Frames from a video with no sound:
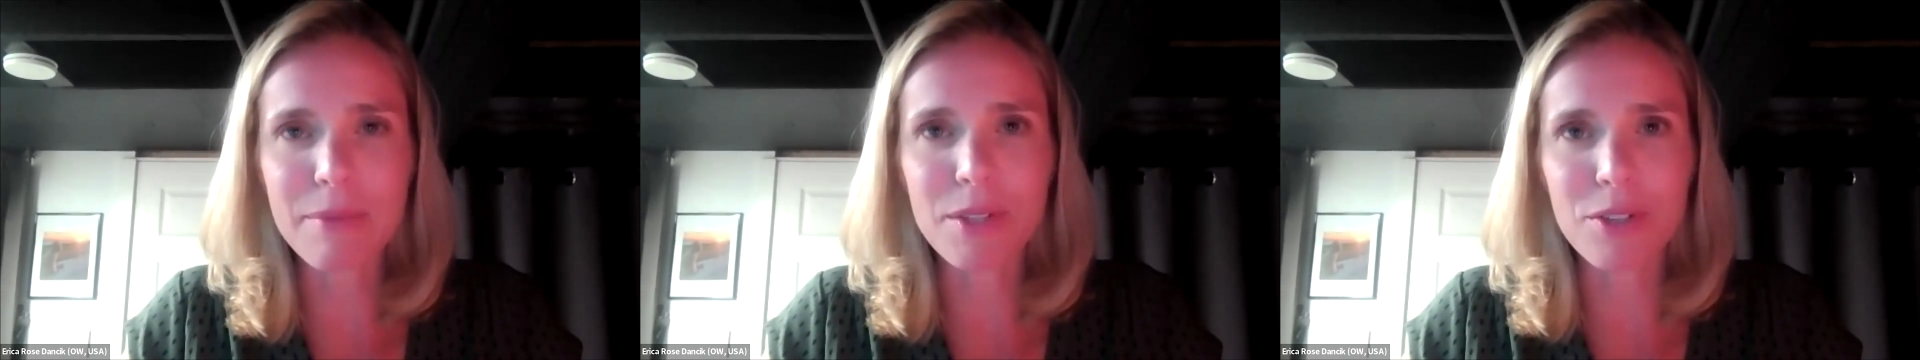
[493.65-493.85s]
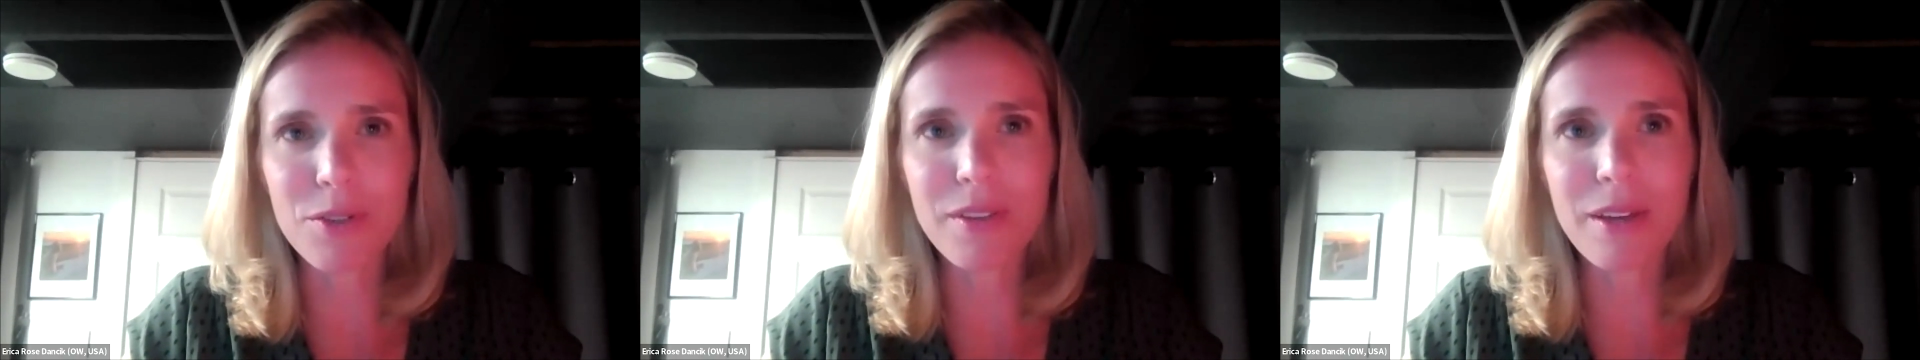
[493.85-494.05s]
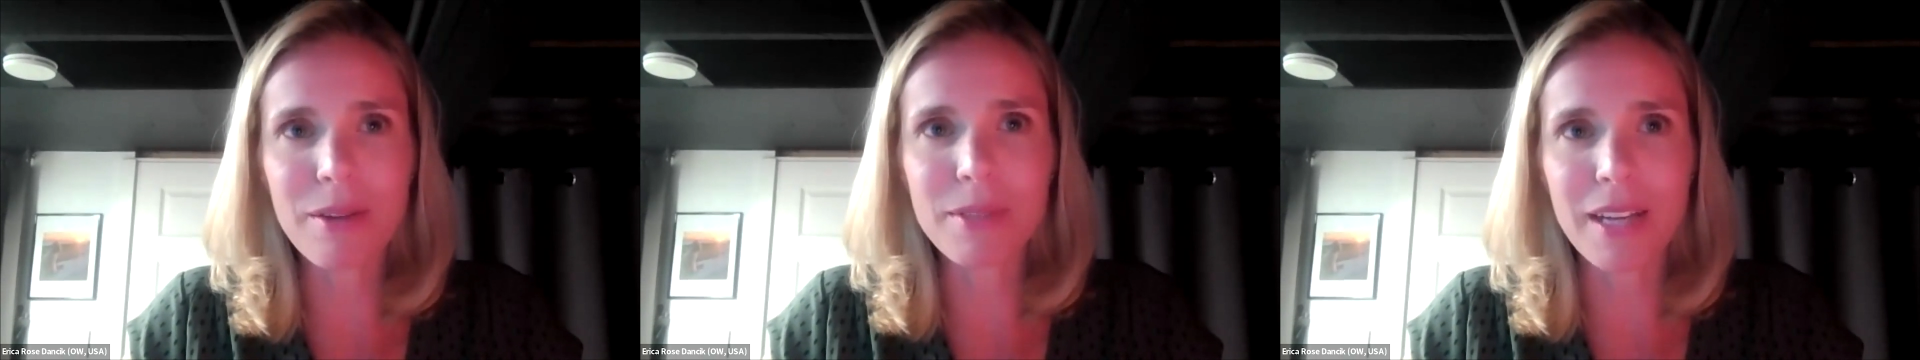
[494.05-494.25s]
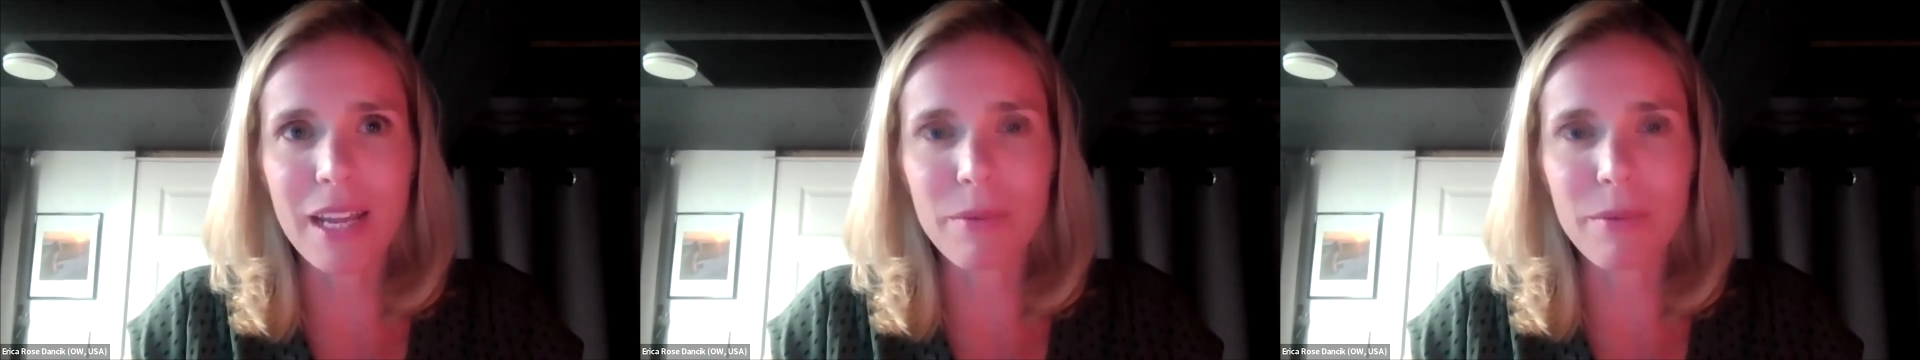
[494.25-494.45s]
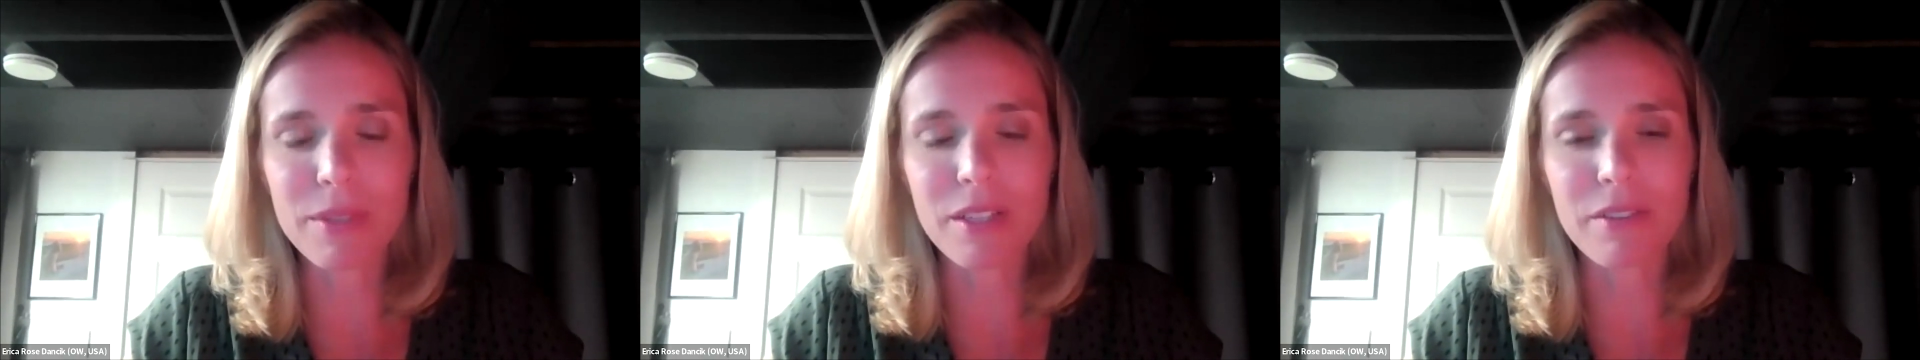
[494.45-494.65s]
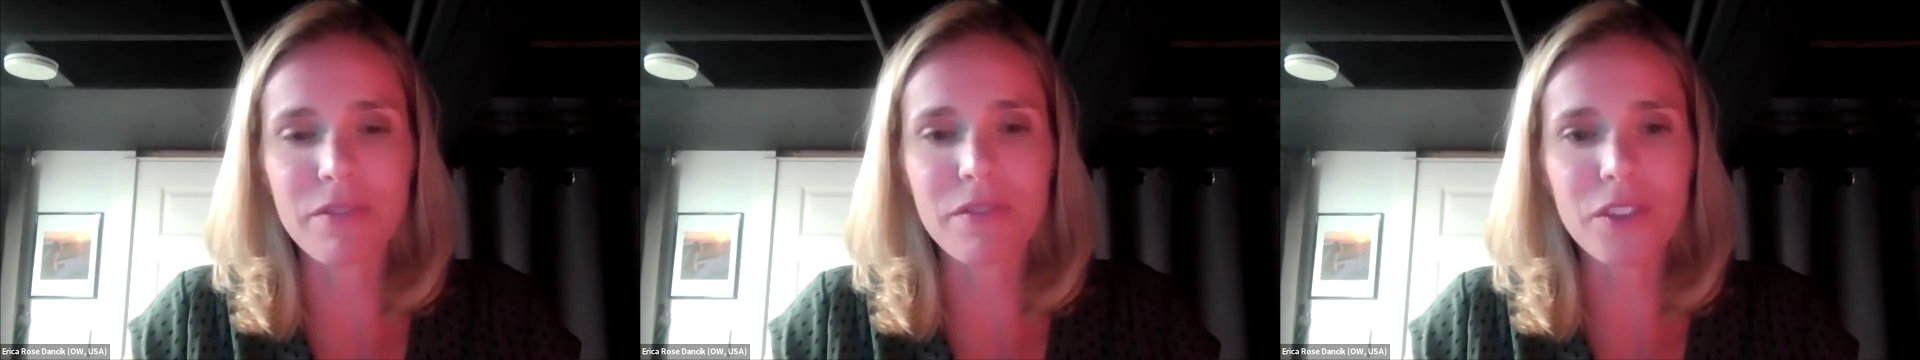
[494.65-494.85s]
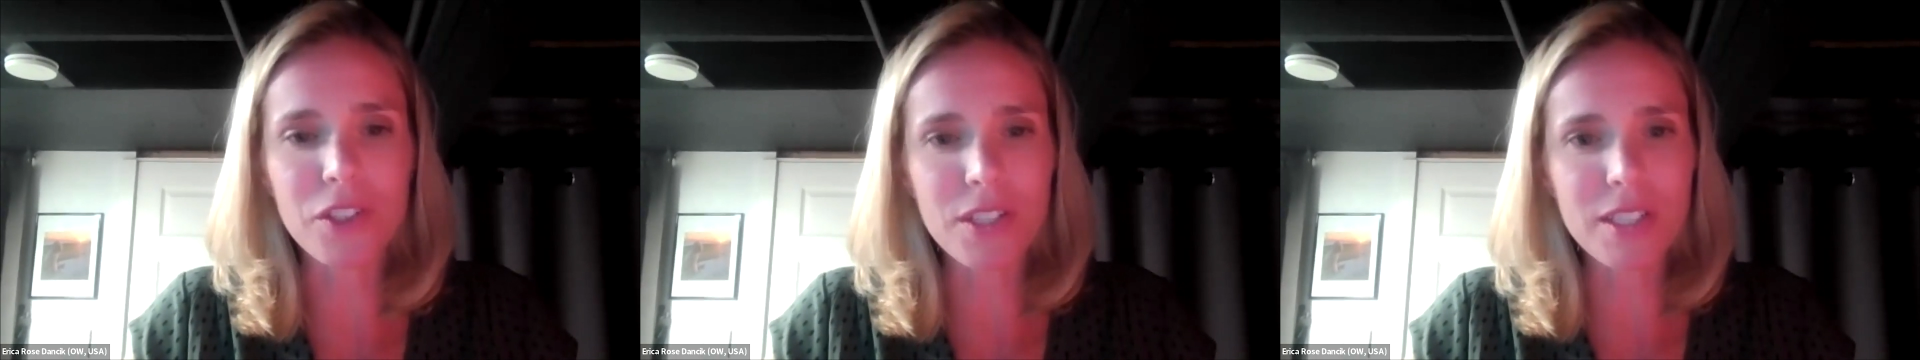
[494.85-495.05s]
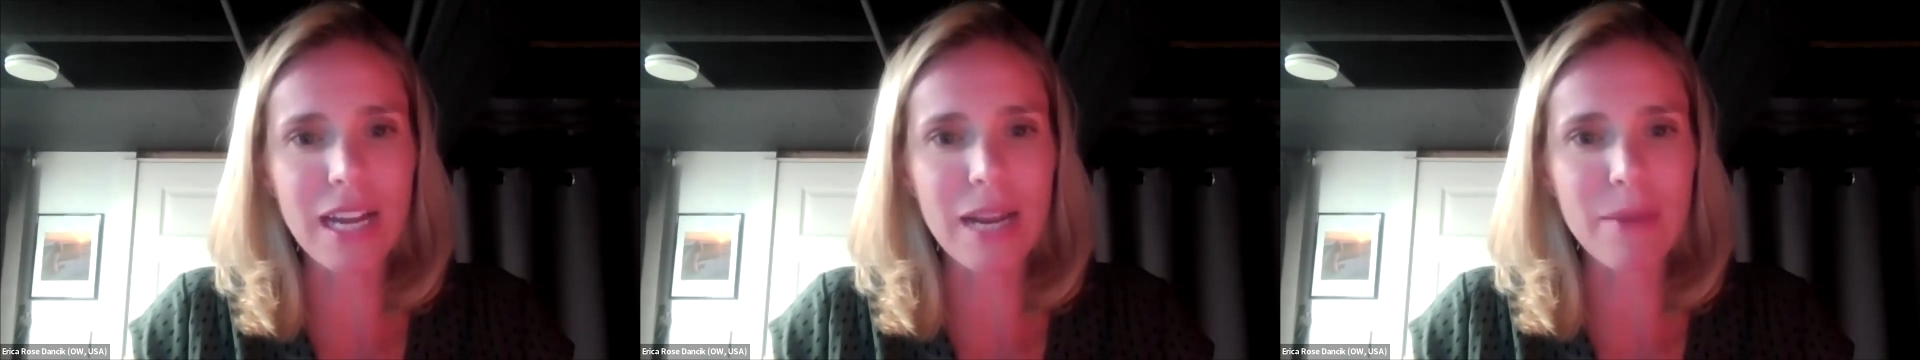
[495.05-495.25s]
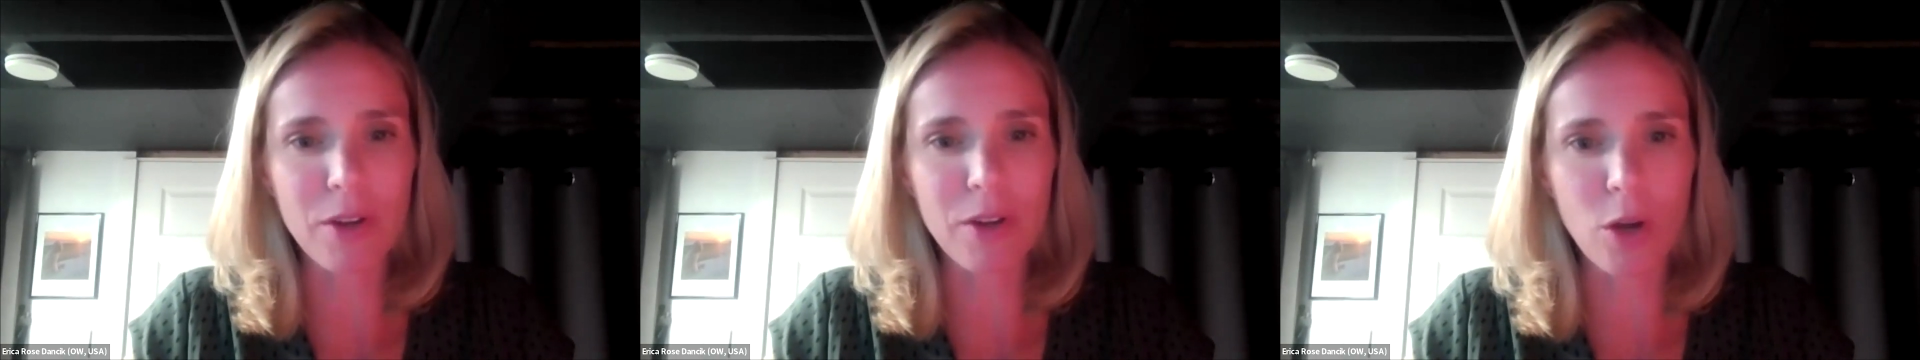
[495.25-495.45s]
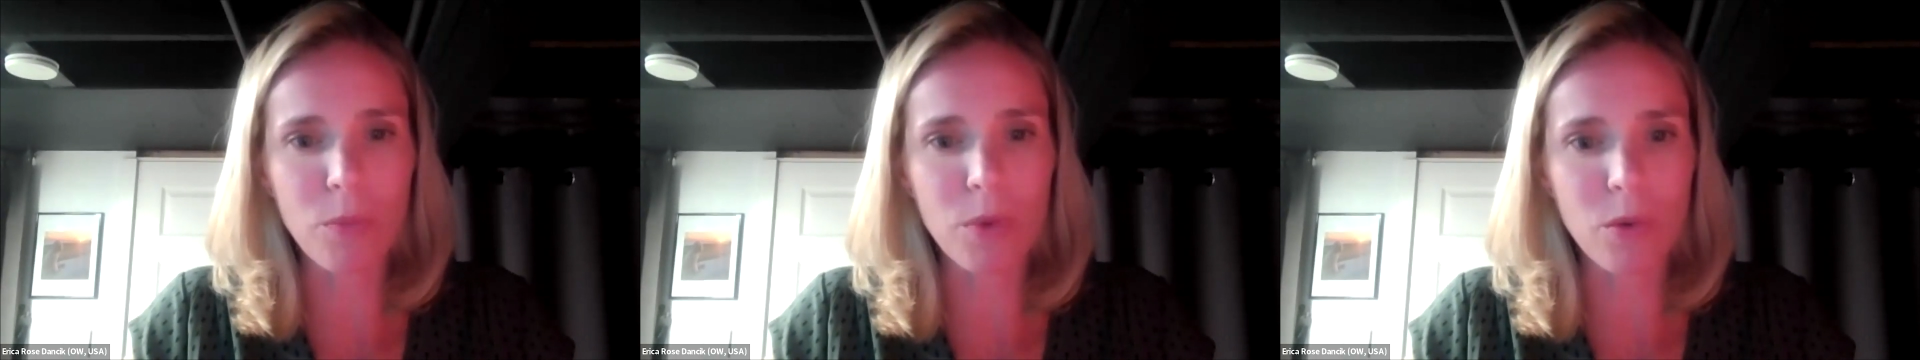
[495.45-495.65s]
so 2008 was the first time that
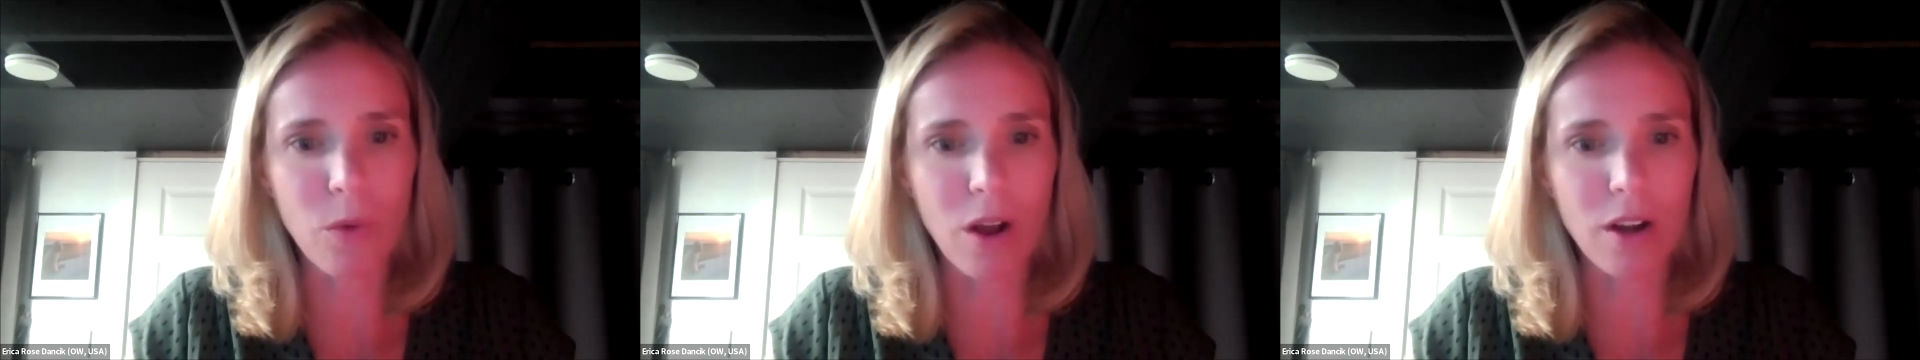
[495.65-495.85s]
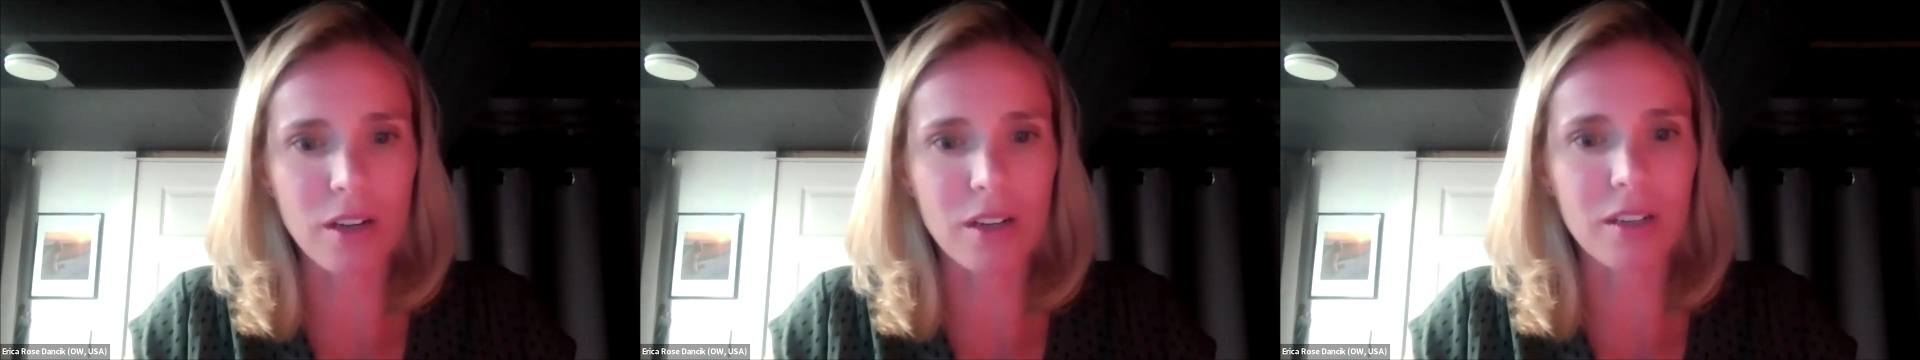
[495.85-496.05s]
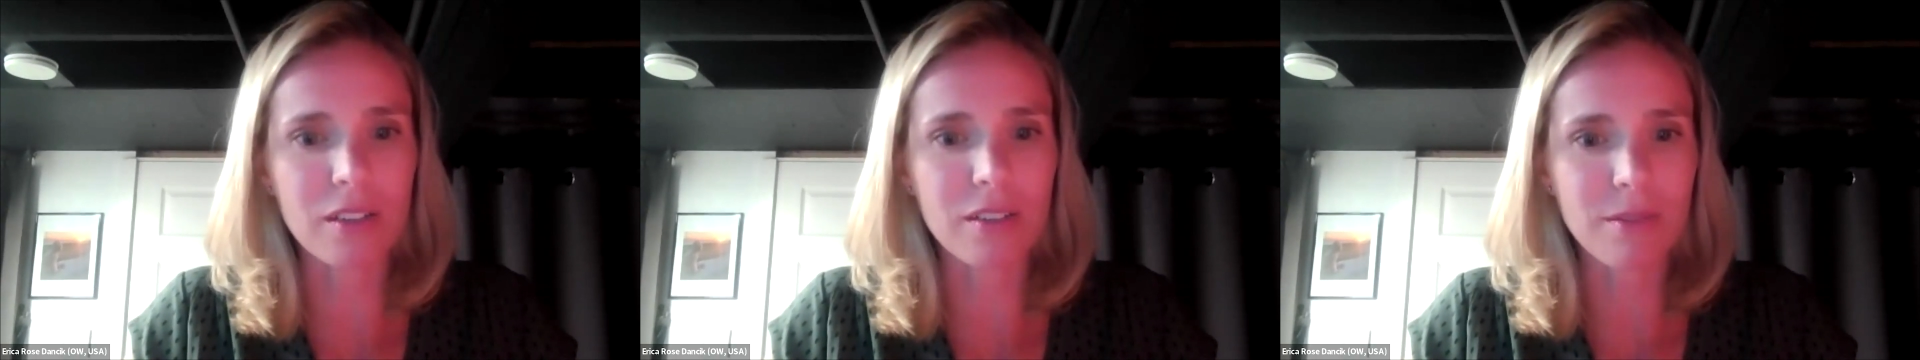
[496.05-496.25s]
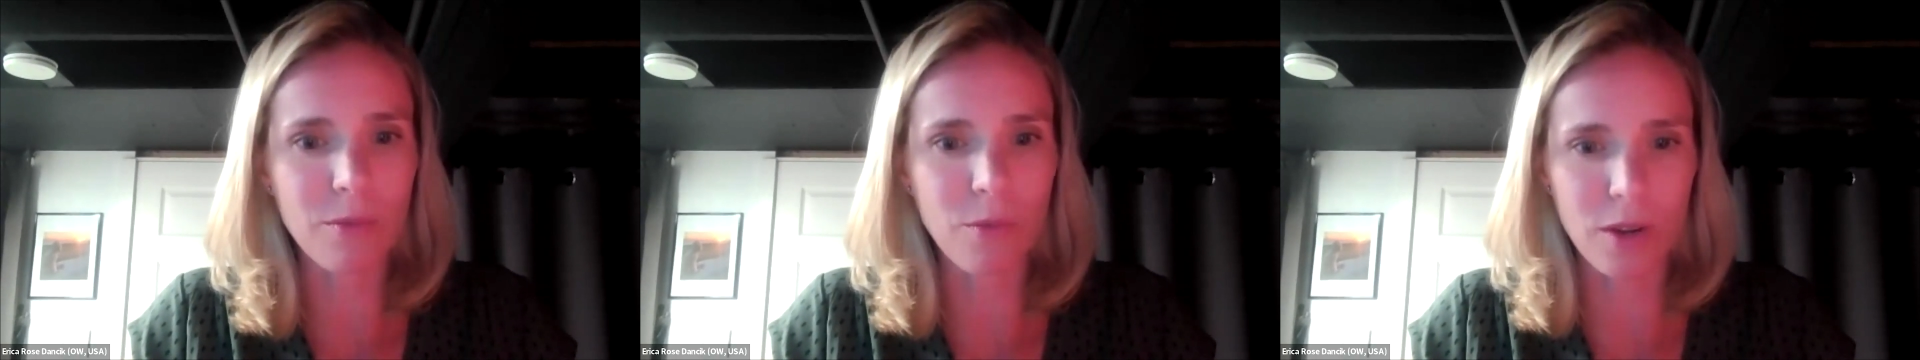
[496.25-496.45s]
open water